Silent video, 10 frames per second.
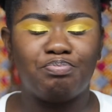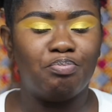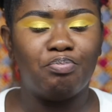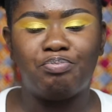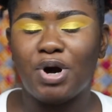
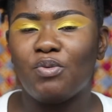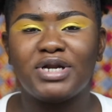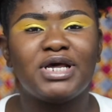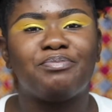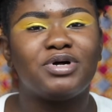But when
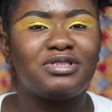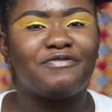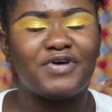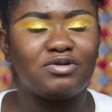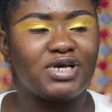they put the
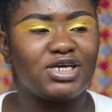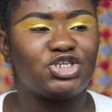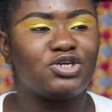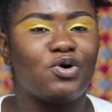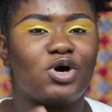
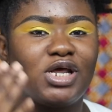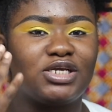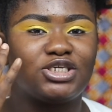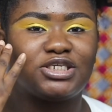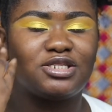foundation on, it
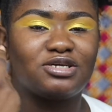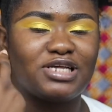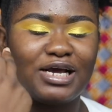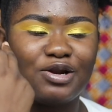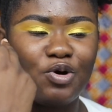just looks
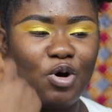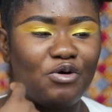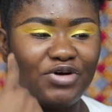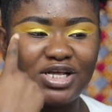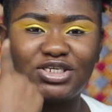like an
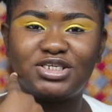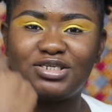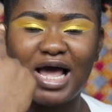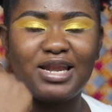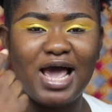orange,
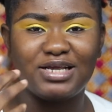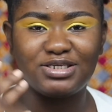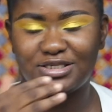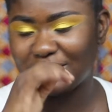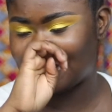and
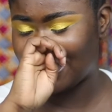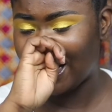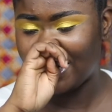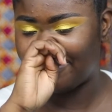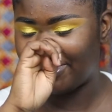it
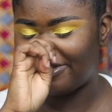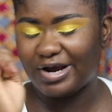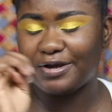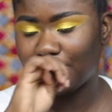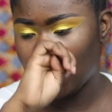scared me,
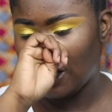right?